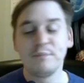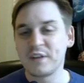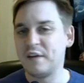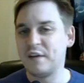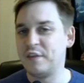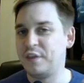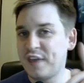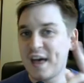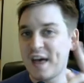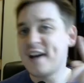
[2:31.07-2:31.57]

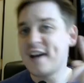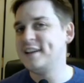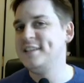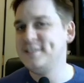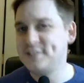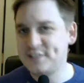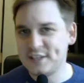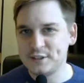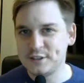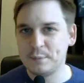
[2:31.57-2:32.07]
That is
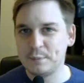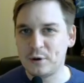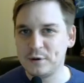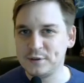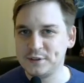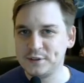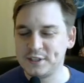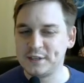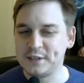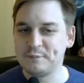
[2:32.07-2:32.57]

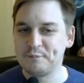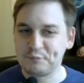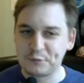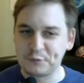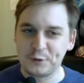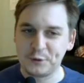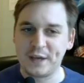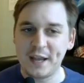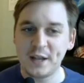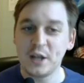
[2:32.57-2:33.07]
disappointing,
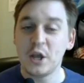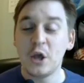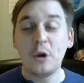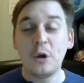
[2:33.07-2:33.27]
okay?